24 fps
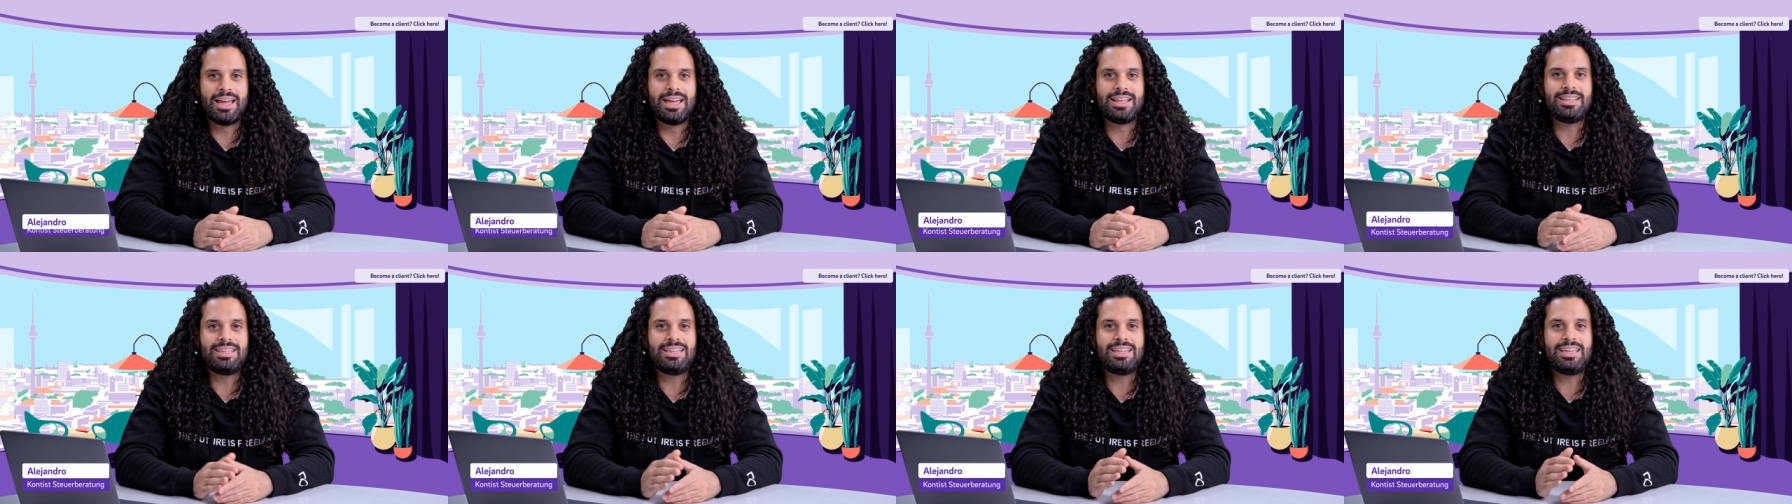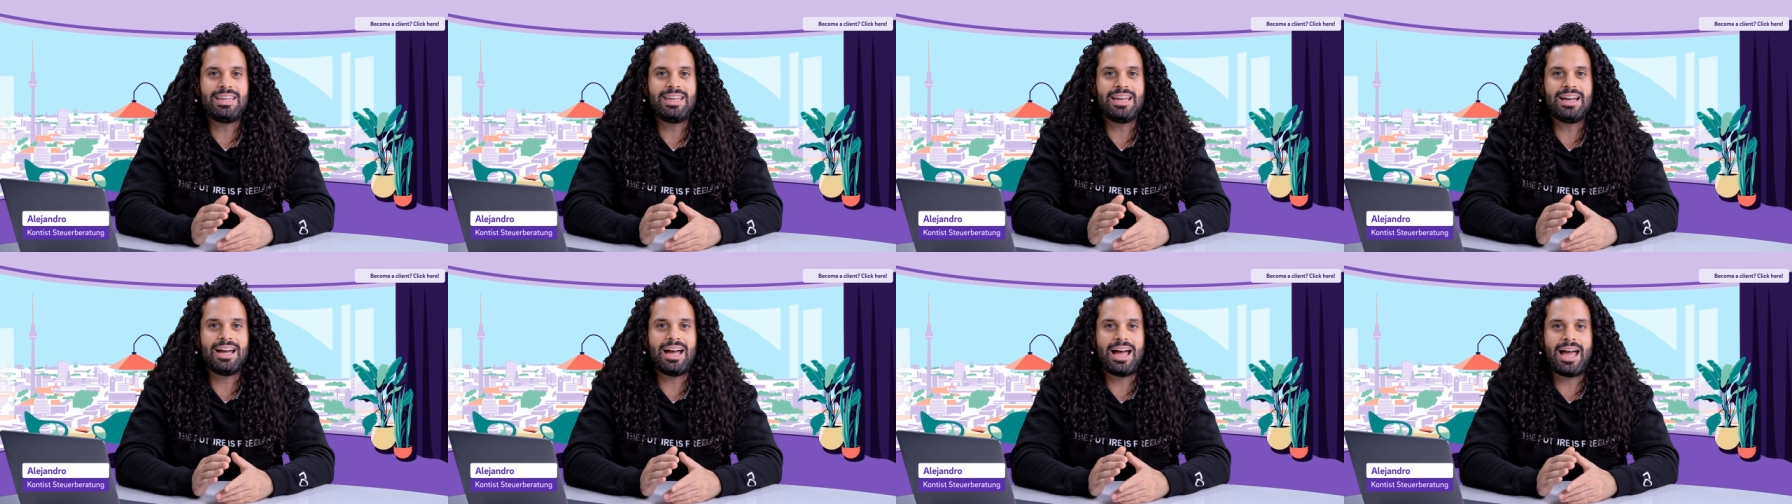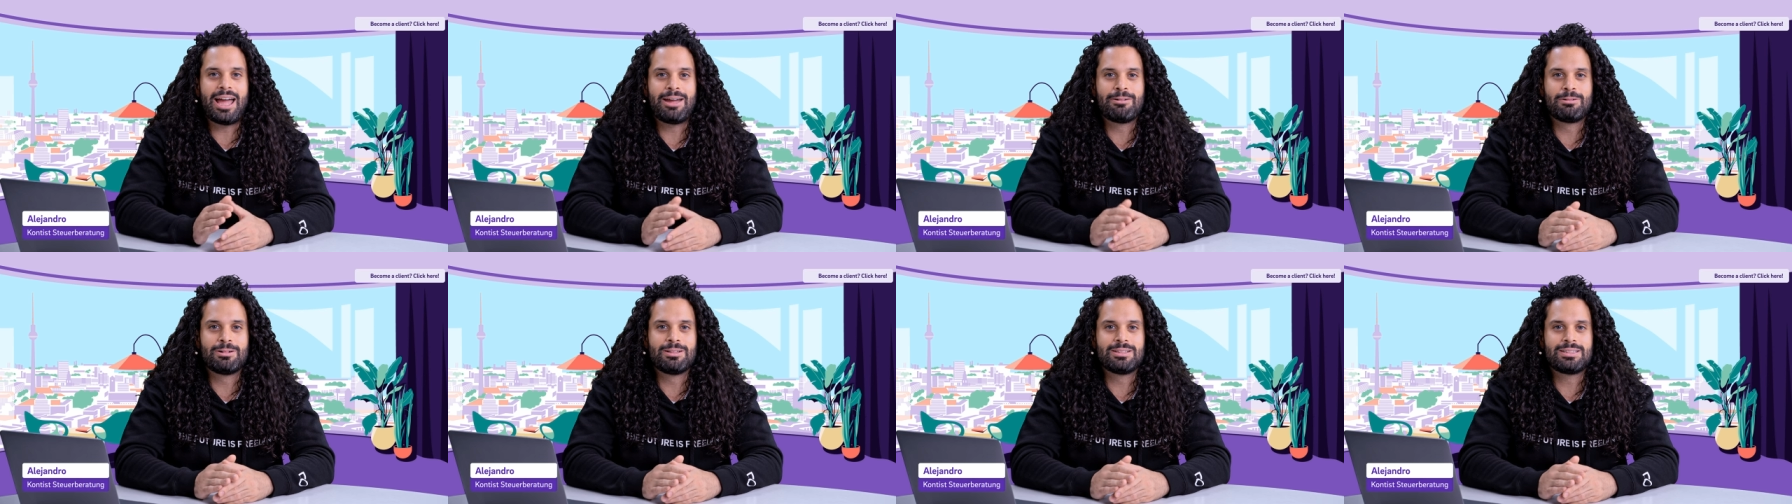and here
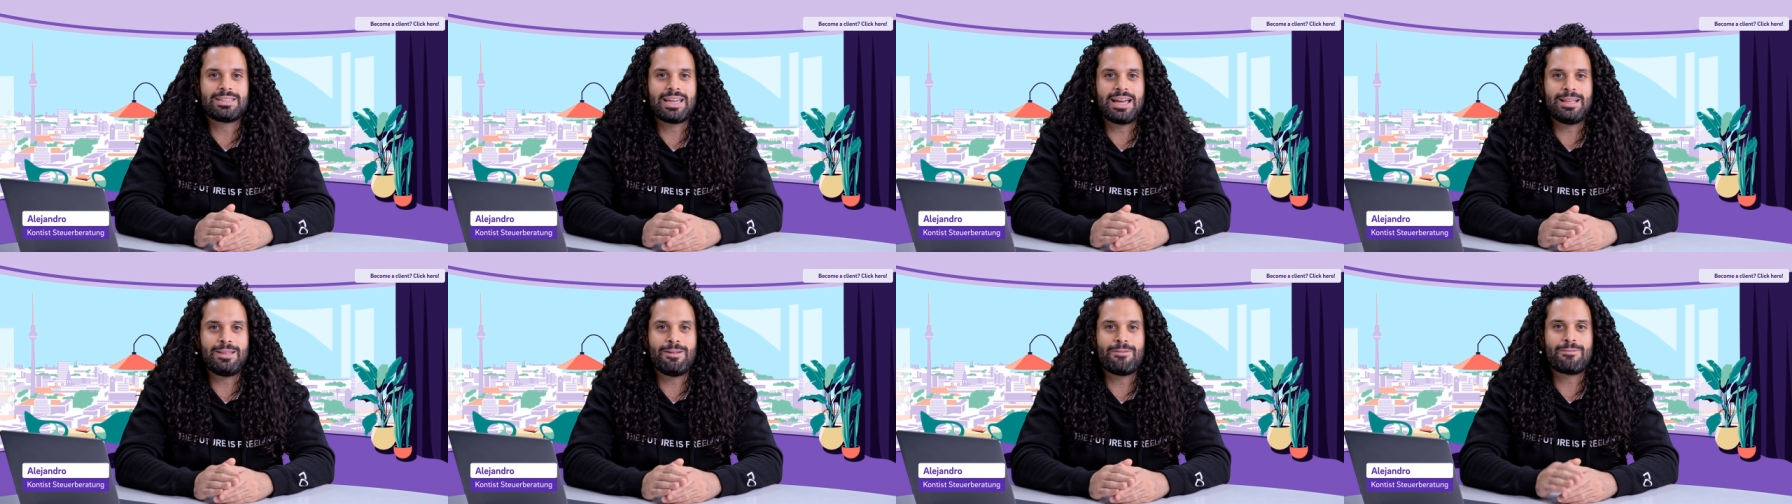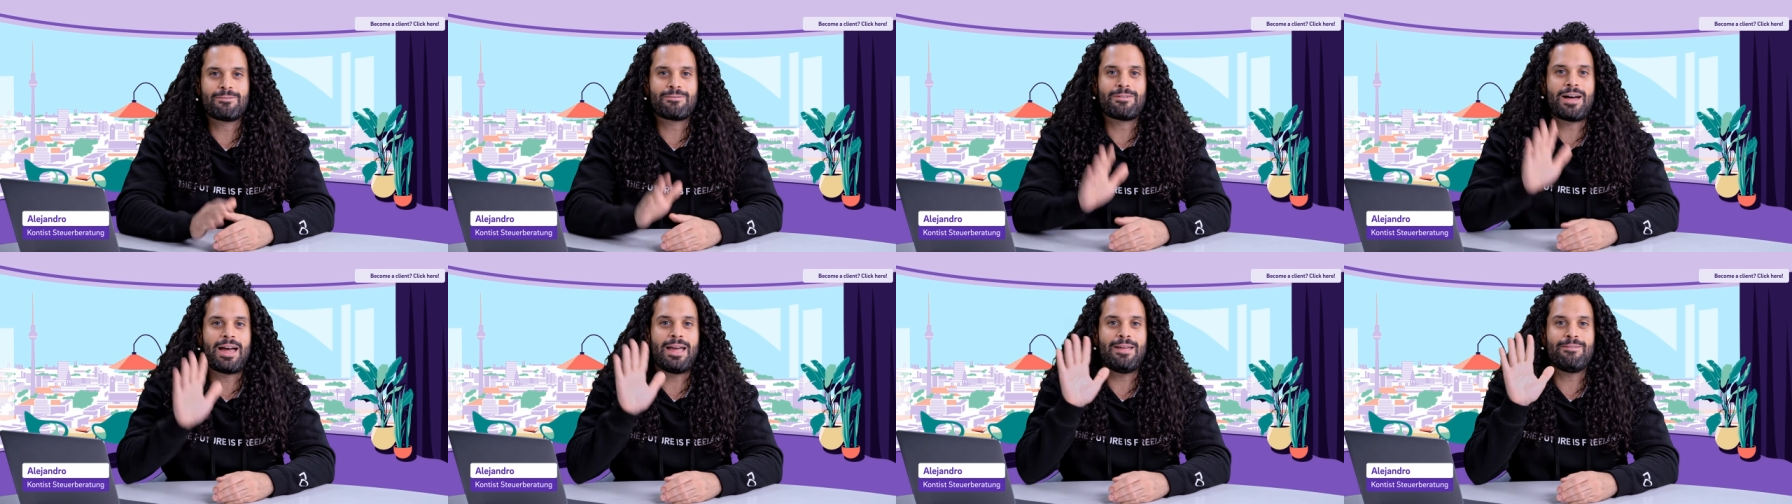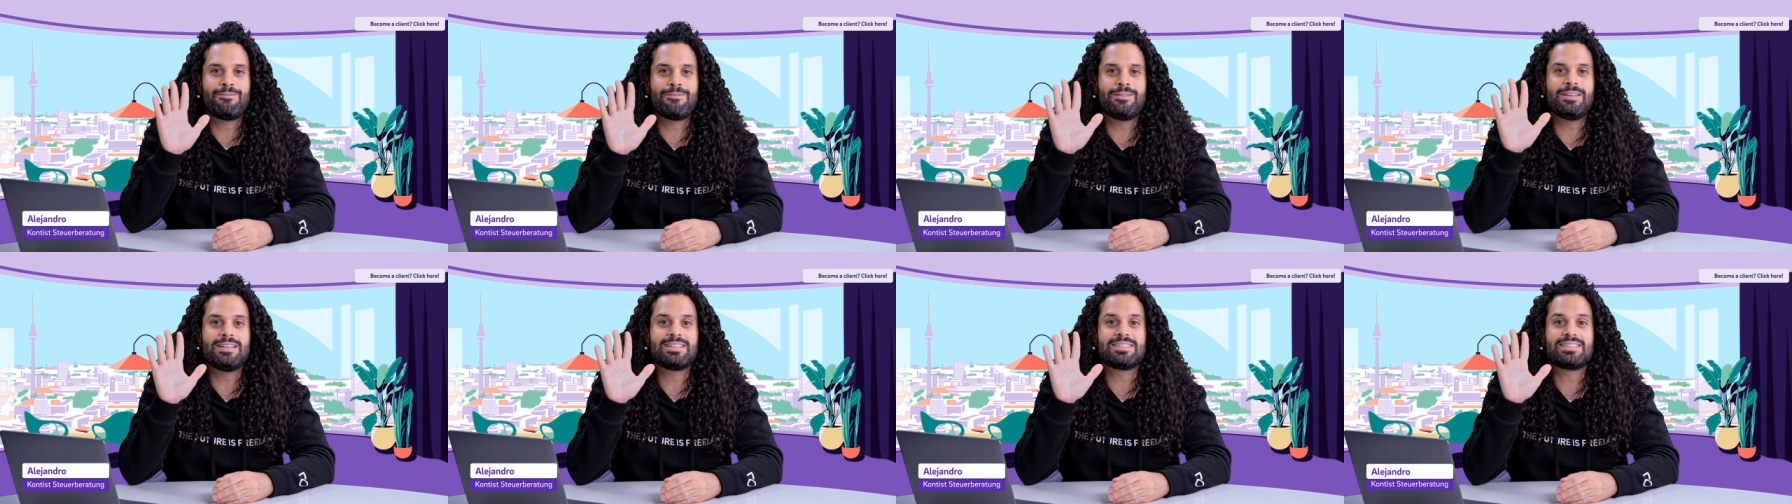I will tell you
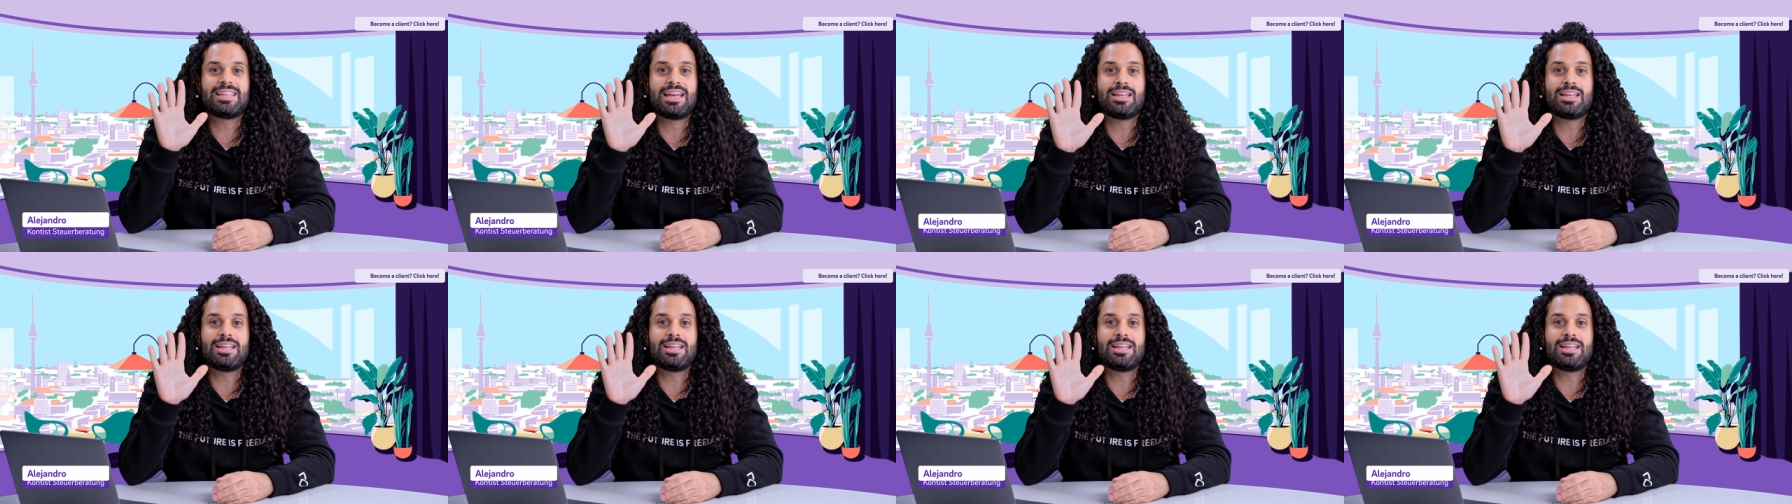5 things